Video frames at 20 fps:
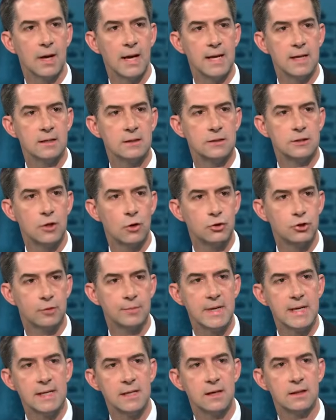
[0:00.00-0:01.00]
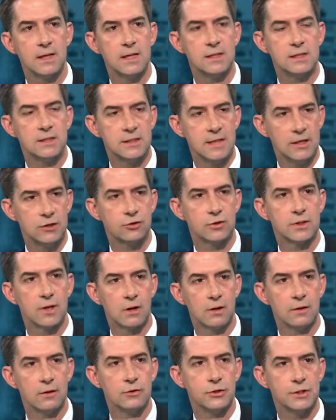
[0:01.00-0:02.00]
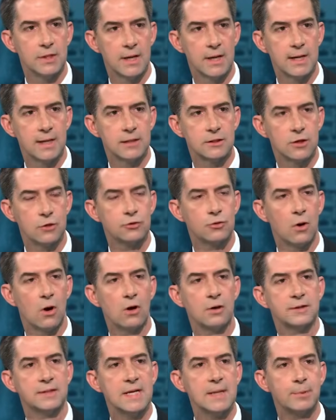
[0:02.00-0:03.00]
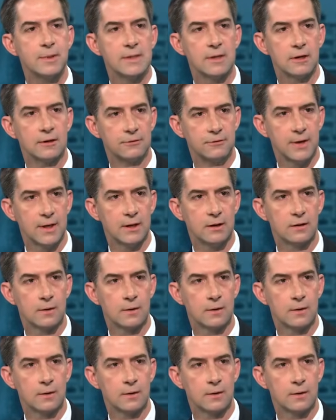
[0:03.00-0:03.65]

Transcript: and social media then censoring all those things, those were all deeply unfair.